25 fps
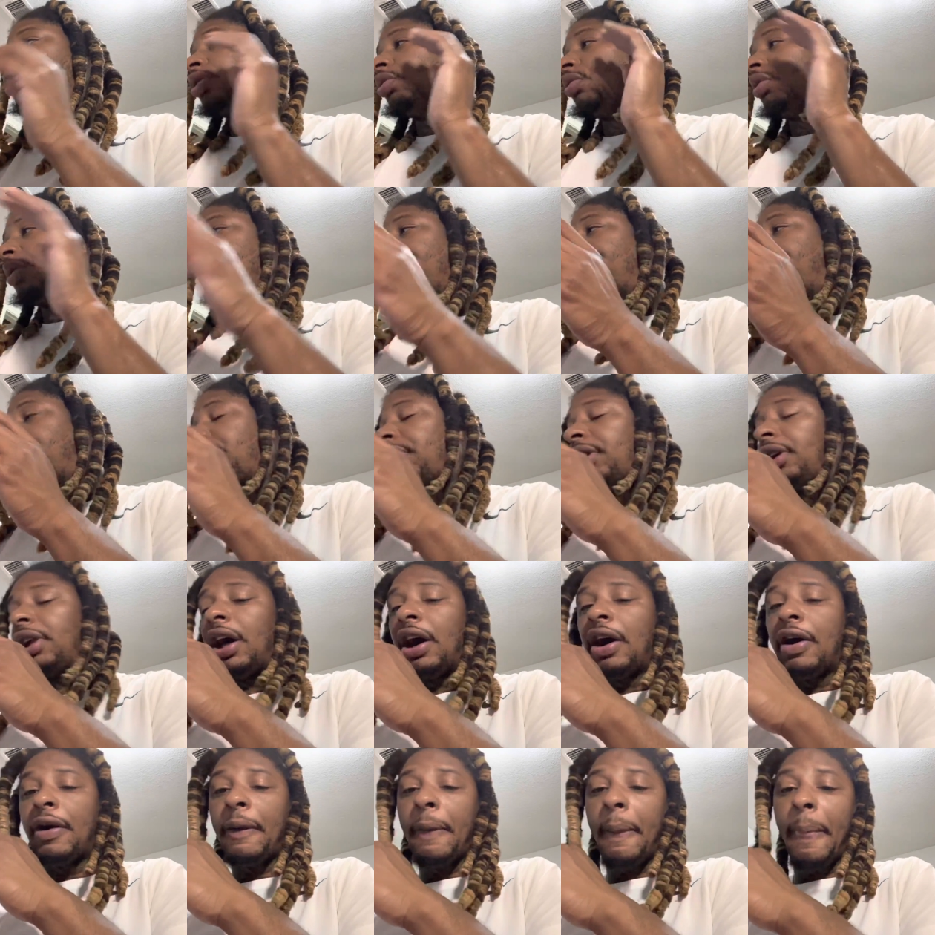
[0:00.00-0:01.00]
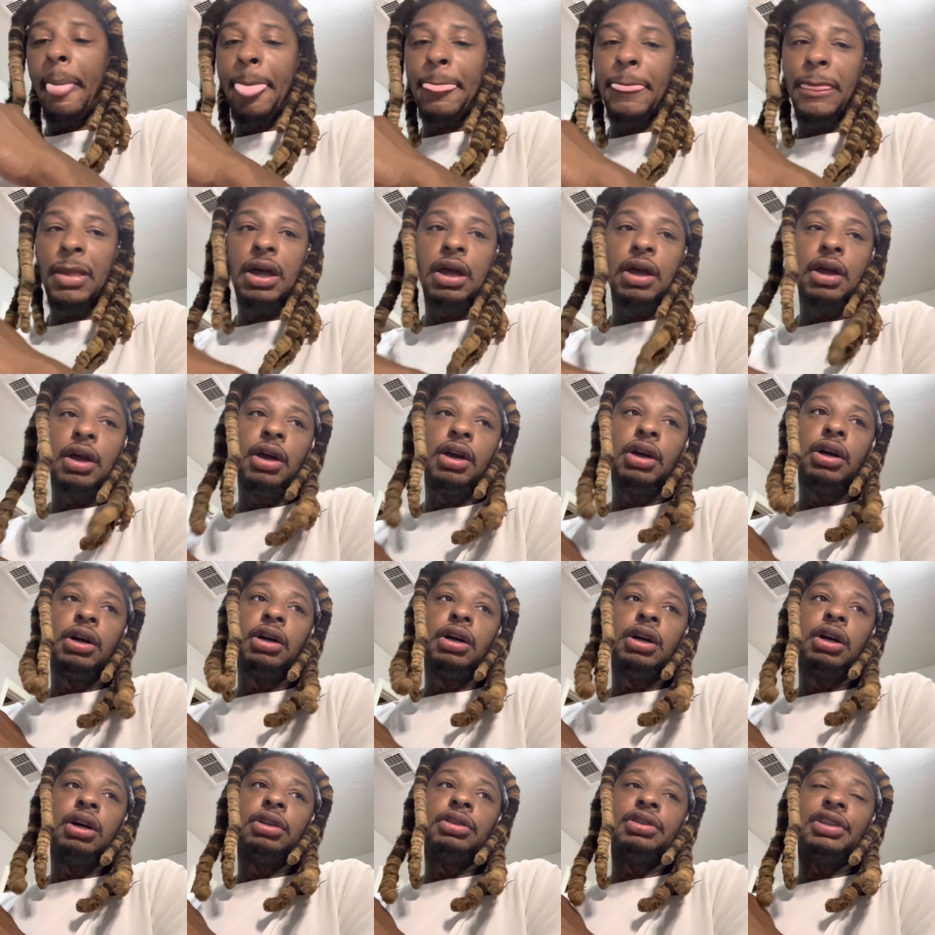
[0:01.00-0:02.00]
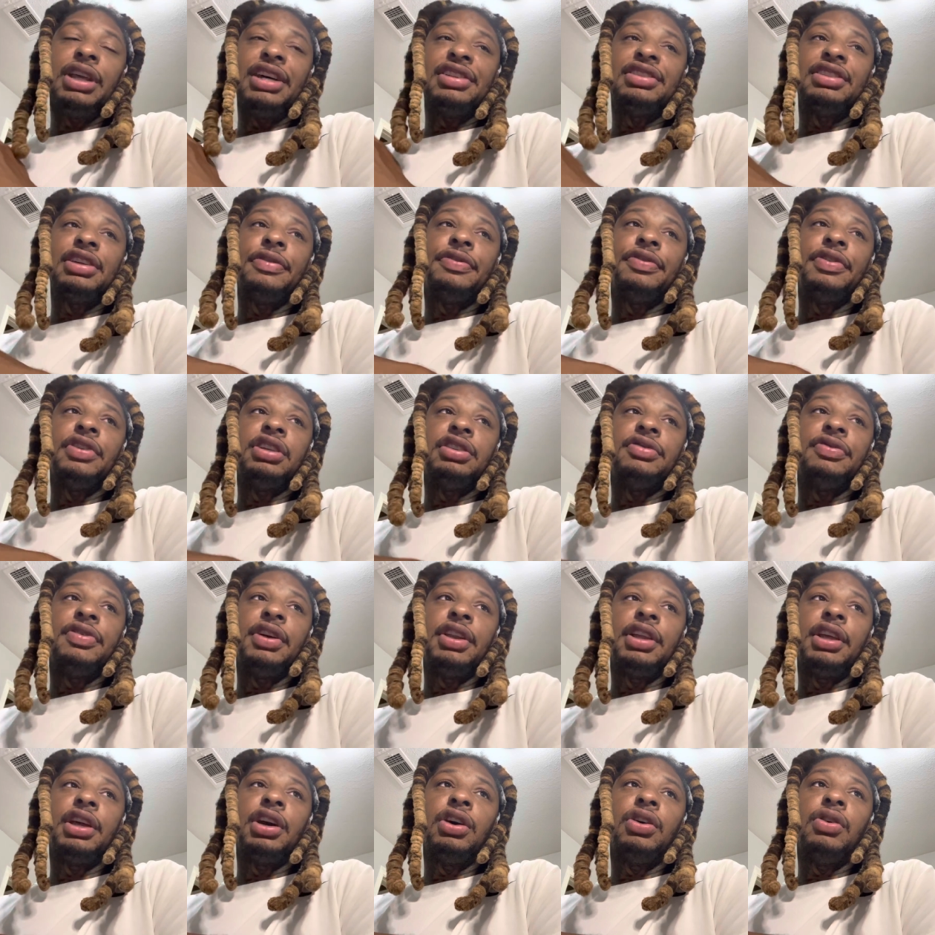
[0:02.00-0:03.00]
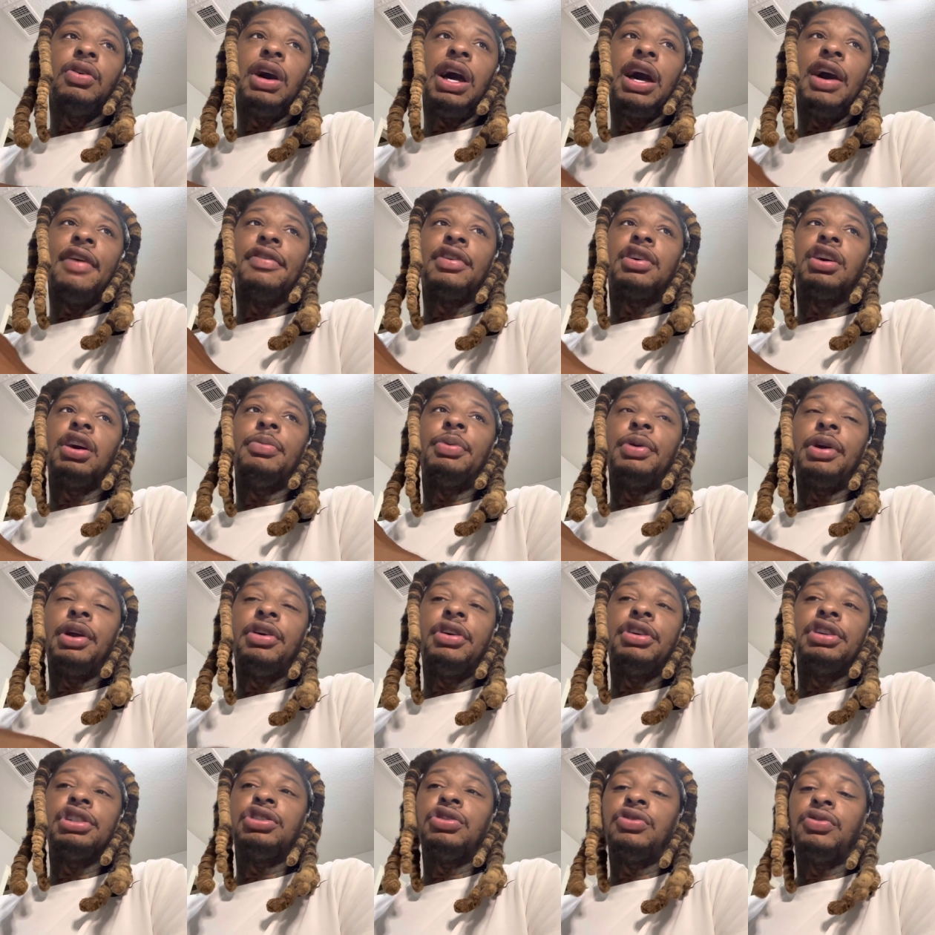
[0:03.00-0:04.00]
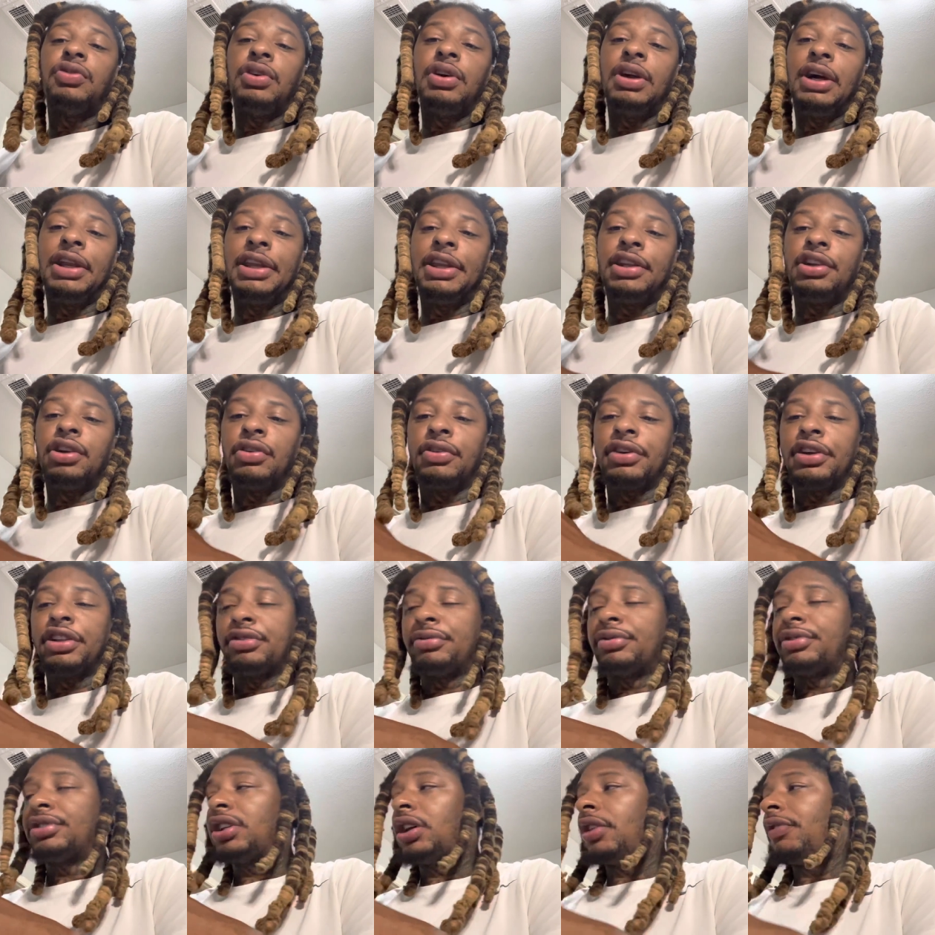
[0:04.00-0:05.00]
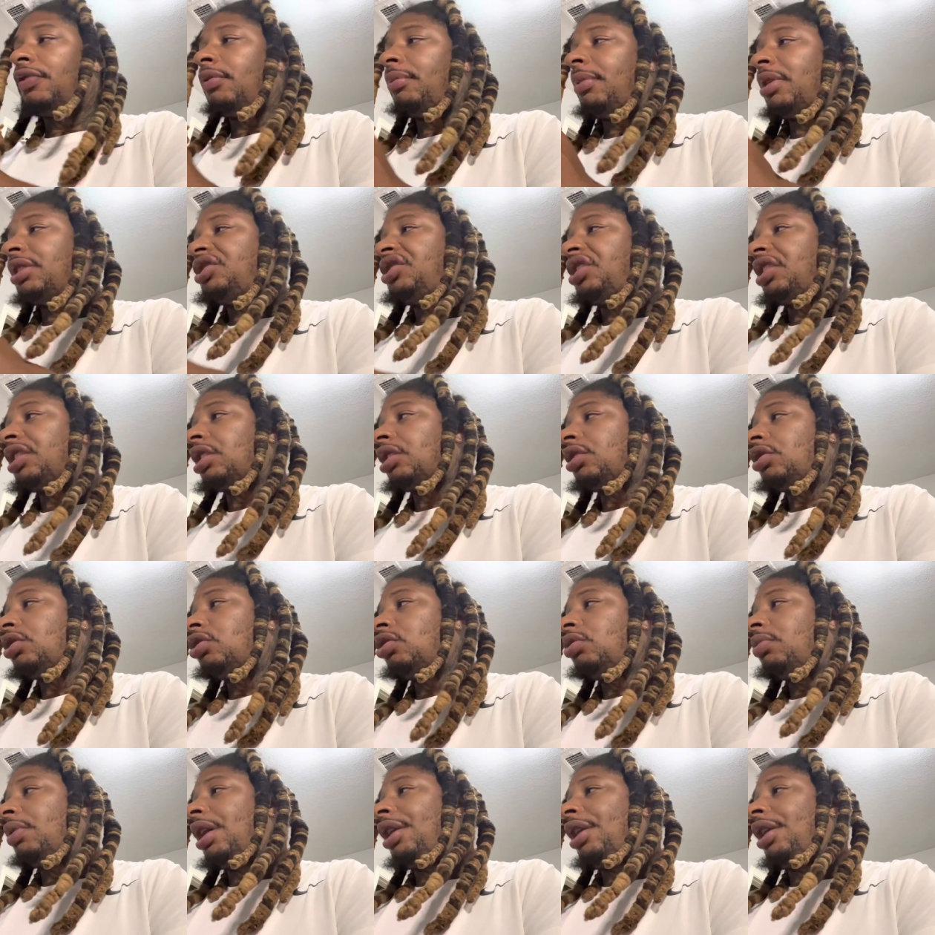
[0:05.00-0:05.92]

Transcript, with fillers: We'll figure it out that's it for this video. I have a couple errands to run. I need to go get some stuff for my chicken coop.